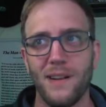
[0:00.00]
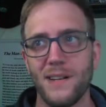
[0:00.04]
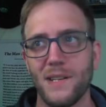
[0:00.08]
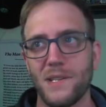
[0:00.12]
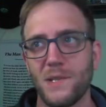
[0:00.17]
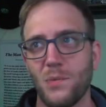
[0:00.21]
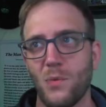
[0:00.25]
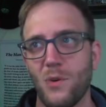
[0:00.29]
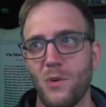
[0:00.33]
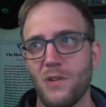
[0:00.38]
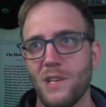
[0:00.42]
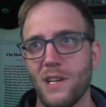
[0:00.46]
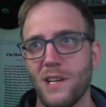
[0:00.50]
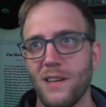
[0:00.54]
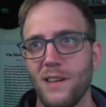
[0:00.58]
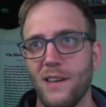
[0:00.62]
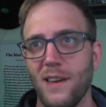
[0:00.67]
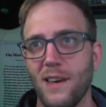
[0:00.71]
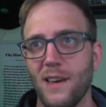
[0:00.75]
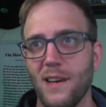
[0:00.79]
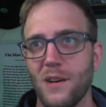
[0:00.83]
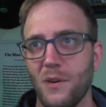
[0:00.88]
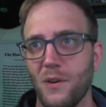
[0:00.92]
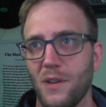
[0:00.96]
it, and it's worth a
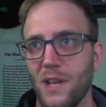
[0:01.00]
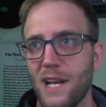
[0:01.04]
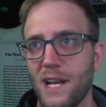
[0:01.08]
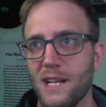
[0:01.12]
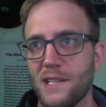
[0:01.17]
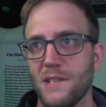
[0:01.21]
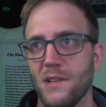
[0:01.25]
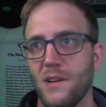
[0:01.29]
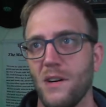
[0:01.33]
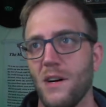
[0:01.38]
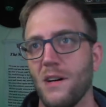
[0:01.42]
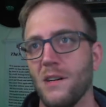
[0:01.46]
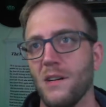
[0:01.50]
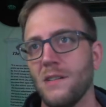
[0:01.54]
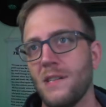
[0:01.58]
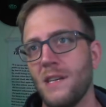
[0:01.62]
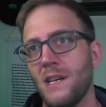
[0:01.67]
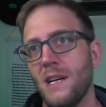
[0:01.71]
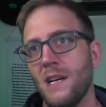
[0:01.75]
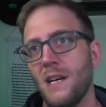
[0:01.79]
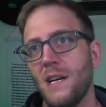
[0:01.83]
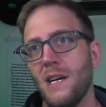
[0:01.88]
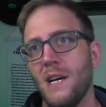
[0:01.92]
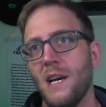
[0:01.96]
giggle. That's all.
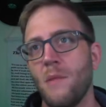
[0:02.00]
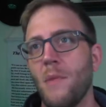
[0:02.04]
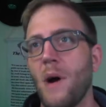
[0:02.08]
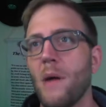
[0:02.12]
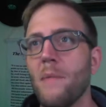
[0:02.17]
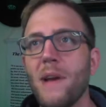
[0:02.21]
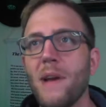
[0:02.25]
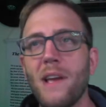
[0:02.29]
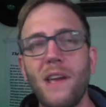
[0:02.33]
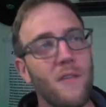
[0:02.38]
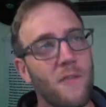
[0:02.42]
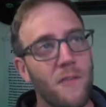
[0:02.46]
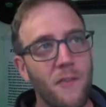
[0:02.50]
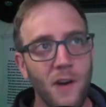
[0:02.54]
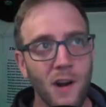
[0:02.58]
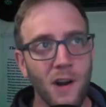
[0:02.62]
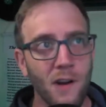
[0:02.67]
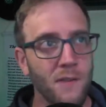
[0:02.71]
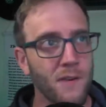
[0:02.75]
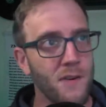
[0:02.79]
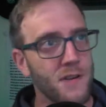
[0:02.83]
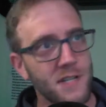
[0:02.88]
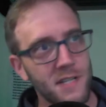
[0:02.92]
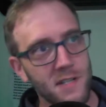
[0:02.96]
I'm not making
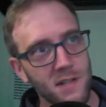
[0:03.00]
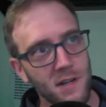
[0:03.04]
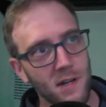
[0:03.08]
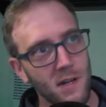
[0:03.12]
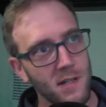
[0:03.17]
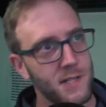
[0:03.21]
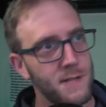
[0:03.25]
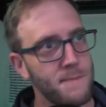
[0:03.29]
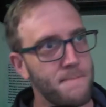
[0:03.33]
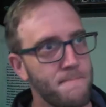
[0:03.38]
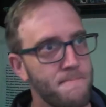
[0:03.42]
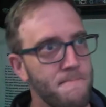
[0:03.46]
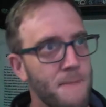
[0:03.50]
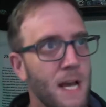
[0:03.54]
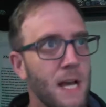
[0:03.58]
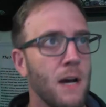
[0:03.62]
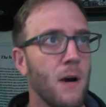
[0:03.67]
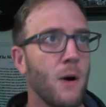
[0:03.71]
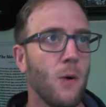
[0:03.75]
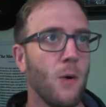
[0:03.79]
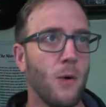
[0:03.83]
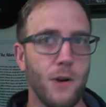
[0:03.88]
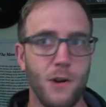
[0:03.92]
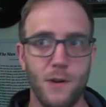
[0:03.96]
fun of your nostalgia
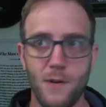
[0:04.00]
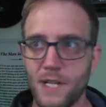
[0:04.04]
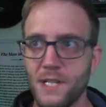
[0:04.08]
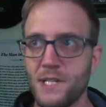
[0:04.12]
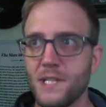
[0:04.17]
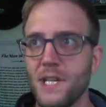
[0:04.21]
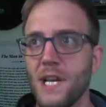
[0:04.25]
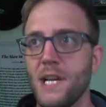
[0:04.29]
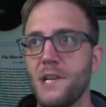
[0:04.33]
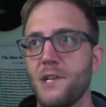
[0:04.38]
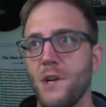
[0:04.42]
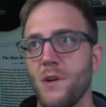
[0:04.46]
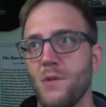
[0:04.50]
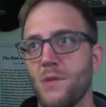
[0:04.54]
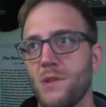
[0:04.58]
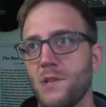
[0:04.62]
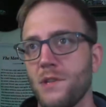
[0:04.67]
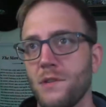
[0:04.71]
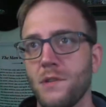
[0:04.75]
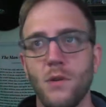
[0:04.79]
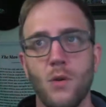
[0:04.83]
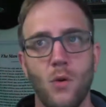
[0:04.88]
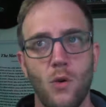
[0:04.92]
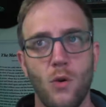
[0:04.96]
or your inside
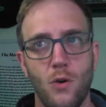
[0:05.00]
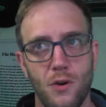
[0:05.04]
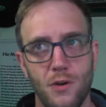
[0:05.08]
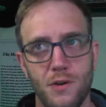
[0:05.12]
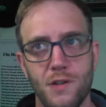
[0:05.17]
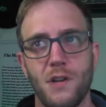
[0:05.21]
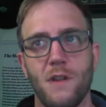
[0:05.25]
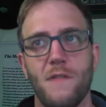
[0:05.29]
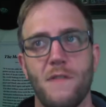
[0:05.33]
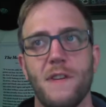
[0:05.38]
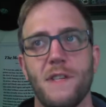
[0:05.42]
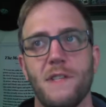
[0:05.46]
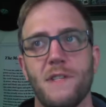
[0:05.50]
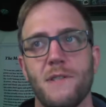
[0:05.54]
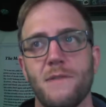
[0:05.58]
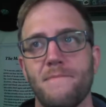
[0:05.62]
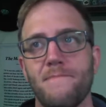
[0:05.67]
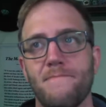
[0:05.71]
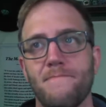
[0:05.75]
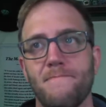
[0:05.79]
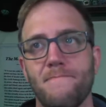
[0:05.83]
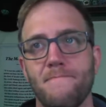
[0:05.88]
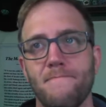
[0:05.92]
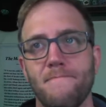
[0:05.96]
jokes or your service.
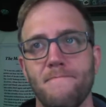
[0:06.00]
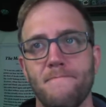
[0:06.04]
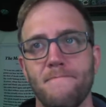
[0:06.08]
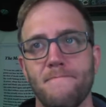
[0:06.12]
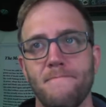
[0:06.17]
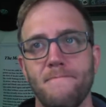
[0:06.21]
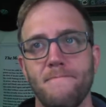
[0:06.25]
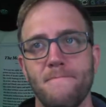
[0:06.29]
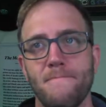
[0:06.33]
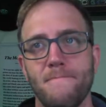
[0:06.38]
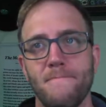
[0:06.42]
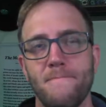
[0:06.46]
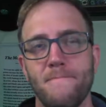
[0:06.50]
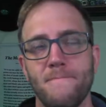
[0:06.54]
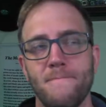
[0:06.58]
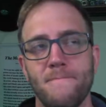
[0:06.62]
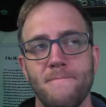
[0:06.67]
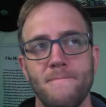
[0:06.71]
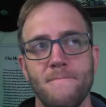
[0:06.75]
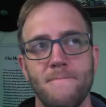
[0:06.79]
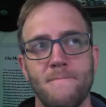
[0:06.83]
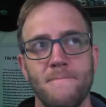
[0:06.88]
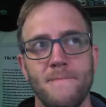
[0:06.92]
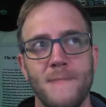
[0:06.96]

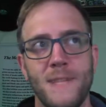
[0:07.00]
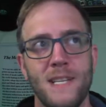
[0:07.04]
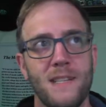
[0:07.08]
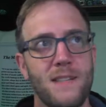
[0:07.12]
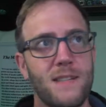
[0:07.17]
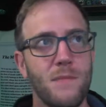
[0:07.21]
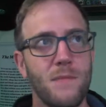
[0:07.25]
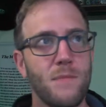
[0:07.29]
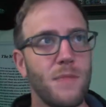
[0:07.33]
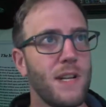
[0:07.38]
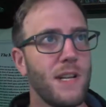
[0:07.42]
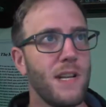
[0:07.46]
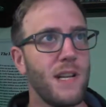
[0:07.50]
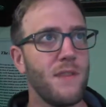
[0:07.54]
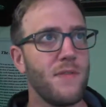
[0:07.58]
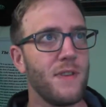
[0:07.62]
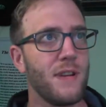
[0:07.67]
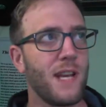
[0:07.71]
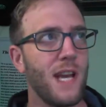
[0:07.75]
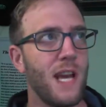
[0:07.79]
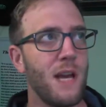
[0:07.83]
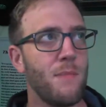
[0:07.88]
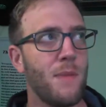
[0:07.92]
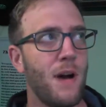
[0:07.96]
Somebody
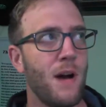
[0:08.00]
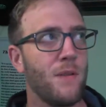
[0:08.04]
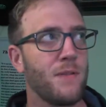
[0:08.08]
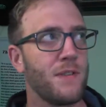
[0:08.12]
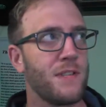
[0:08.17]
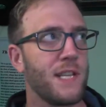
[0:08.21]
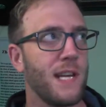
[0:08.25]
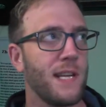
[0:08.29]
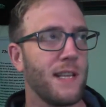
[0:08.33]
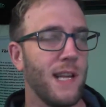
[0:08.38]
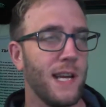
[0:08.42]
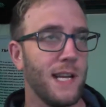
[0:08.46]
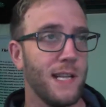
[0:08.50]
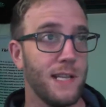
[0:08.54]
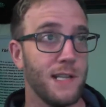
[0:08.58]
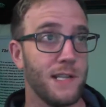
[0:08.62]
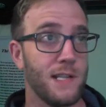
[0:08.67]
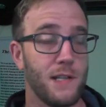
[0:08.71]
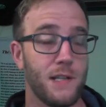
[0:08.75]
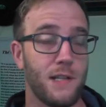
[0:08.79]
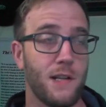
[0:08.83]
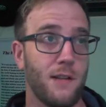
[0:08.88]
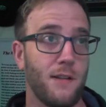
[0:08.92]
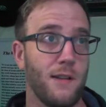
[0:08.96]
even came out and said, like,
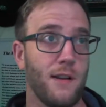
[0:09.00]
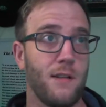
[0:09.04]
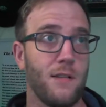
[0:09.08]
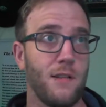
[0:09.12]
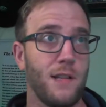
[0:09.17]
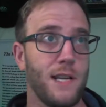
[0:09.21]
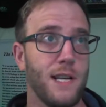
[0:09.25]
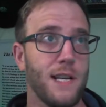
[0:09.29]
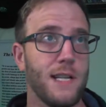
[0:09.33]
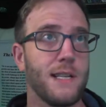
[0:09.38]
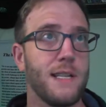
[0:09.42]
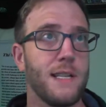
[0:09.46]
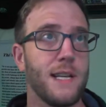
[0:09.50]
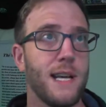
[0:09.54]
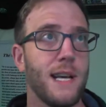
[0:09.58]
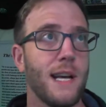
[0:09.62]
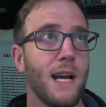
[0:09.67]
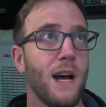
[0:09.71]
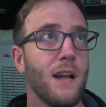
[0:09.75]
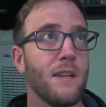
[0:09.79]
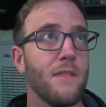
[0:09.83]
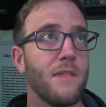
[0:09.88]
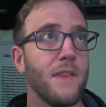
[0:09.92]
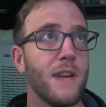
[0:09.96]
this is clearly a
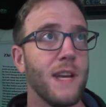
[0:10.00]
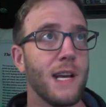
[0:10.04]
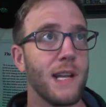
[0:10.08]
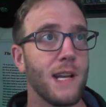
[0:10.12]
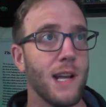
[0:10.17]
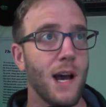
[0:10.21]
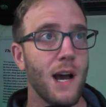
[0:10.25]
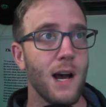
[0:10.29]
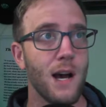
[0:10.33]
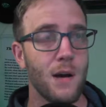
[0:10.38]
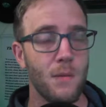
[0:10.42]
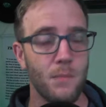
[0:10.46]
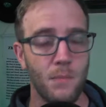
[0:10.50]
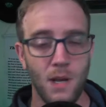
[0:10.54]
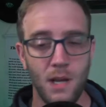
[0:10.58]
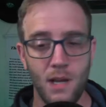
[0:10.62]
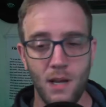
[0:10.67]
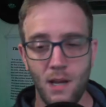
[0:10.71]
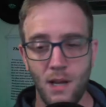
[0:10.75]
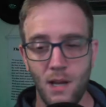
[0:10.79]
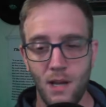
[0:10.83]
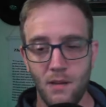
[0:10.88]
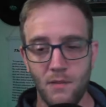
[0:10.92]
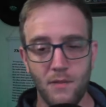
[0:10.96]
dig on Vietnam
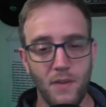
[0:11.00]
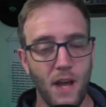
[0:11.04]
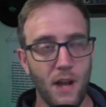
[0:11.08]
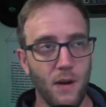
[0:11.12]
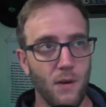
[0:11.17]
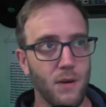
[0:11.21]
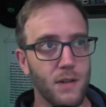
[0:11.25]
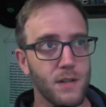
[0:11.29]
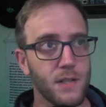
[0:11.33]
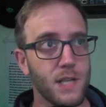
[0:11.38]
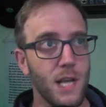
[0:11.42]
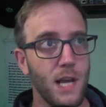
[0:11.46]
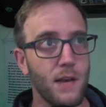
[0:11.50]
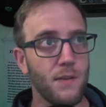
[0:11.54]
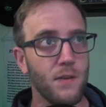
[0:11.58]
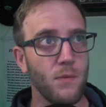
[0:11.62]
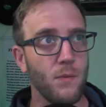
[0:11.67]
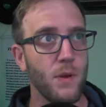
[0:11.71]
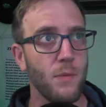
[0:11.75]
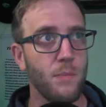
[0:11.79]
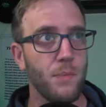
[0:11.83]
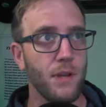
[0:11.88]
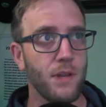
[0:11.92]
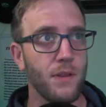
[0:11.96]
veterans.
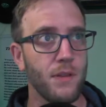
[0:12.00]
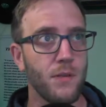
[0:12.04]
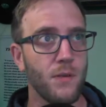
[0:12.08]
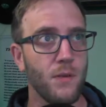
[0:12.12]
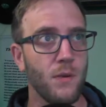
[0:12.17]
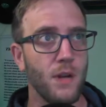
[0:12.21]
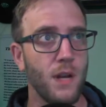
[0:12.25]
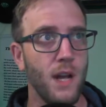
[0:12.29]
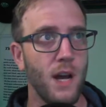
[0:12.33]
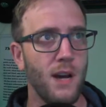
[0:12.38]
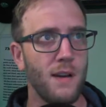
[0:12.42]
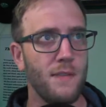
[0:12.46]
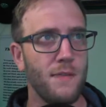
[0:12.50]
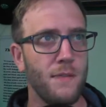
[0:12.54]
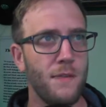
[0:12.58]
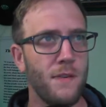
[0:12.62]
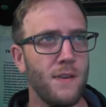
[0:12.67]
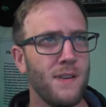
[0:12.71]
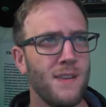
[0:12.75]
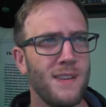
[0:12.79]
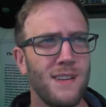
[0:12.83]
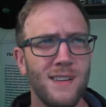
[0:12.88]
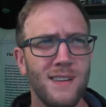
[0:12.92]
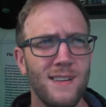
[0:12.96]
Haven't we been through
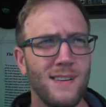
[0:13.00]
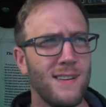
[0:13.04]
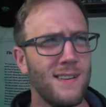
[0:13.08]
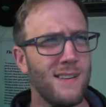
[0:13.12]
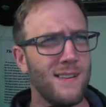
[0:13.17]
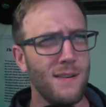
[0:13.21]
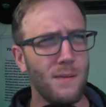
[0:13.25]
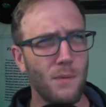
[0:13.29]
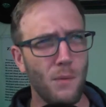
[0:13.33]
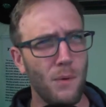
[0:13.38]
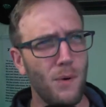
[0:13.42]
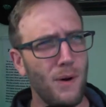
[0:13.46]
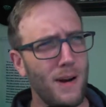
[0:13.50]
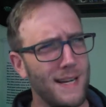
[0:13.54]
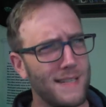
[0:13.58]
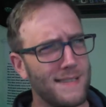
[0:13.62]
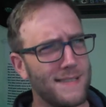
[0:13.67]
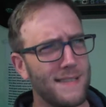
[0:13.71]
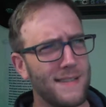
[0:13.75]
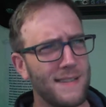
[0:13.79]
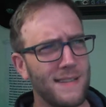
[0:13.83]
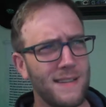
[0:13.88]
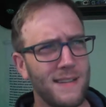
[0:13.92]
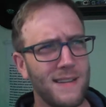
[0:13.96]
enough?
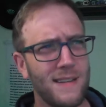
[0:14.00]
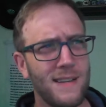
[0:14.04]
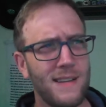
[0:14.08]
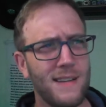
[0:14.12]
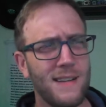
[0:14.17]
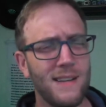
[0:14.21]
What?